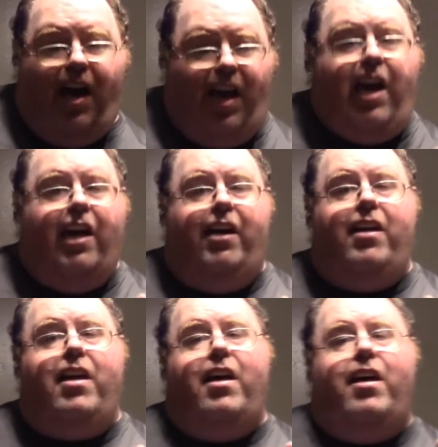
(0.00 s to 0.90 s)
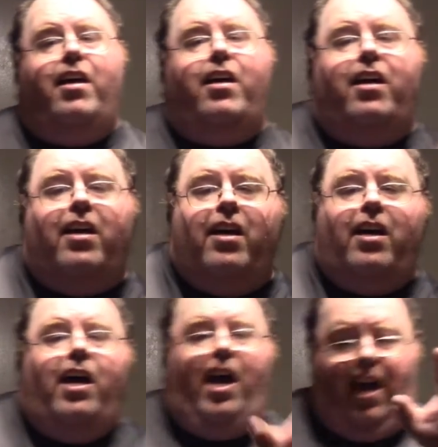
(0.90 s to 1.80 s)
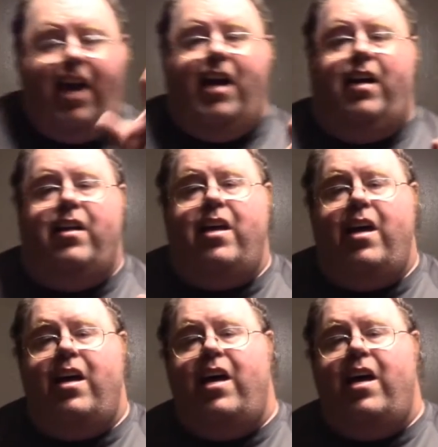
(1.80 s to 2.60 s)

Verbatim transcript: And, and